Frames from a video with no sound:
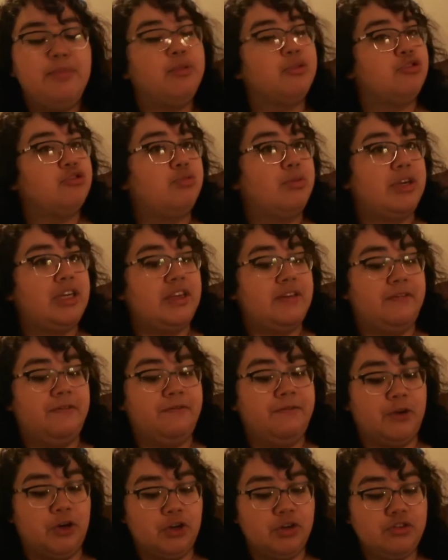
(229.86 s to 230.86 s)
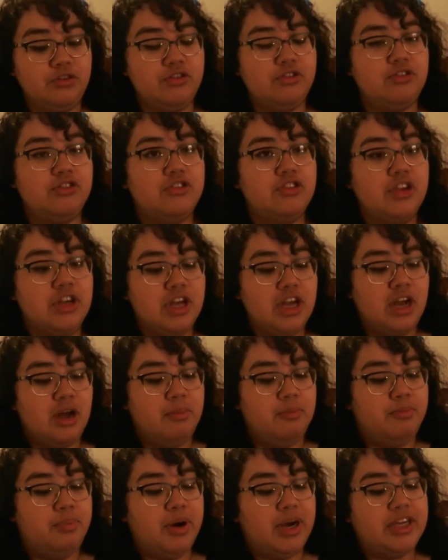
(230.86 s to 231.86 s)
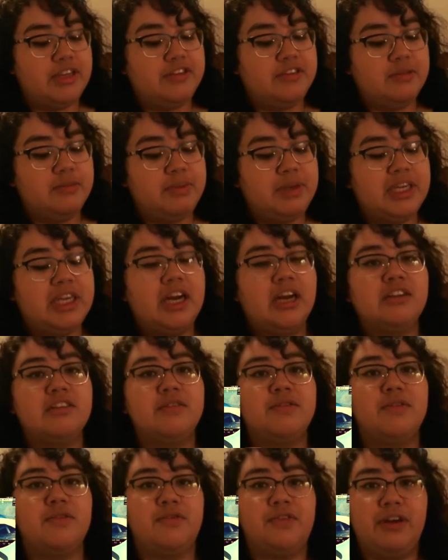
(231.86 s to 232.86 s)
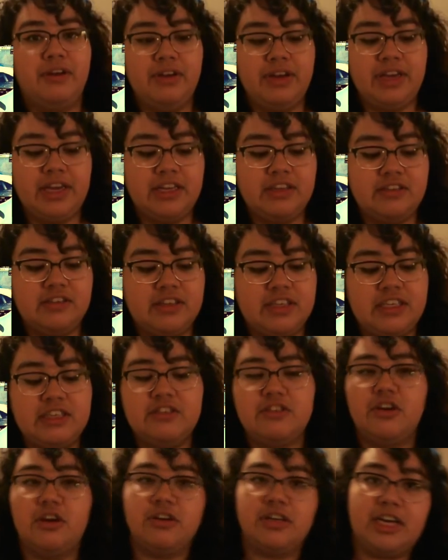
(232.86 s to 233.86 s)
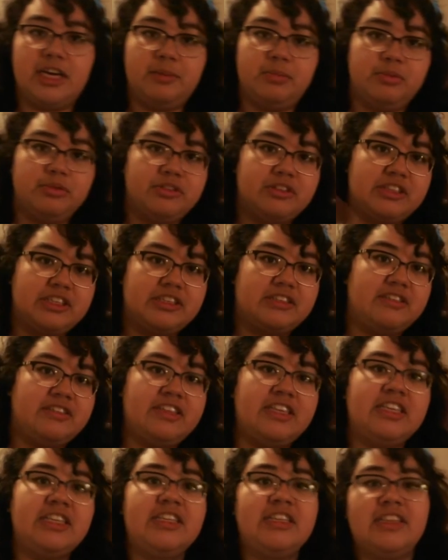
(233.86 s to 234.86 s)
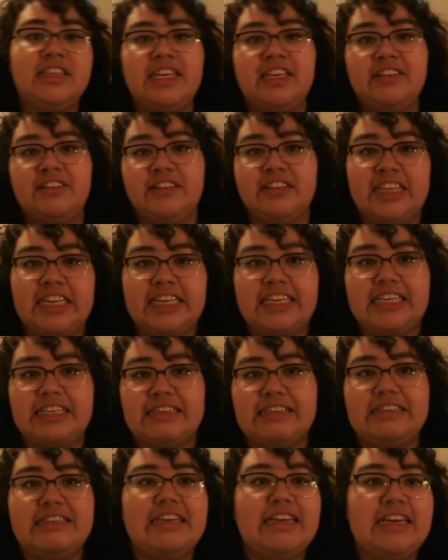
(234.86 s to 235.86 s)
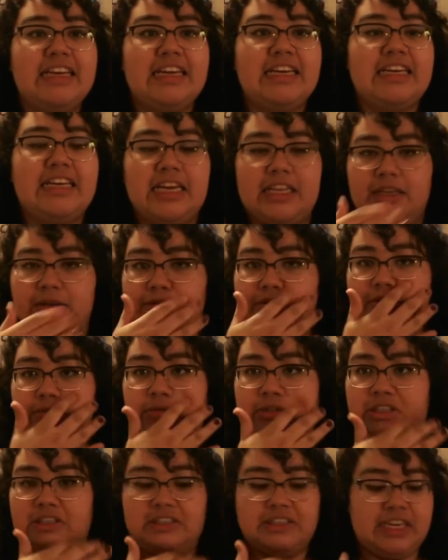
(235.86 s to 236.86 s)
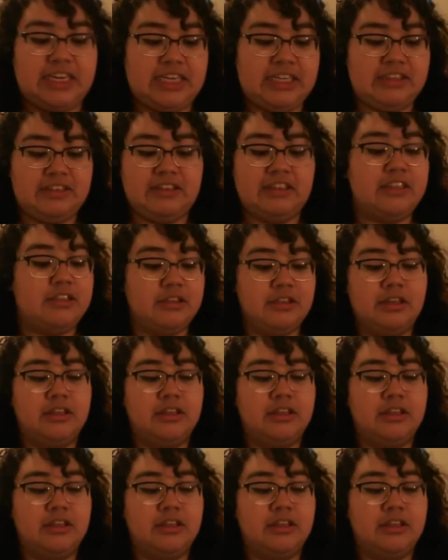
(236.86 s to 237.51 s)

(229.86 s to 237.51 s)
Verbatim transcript: April 21st but because of the ferry incident on April 16th, they delayed it yeah, that was a really sad incident.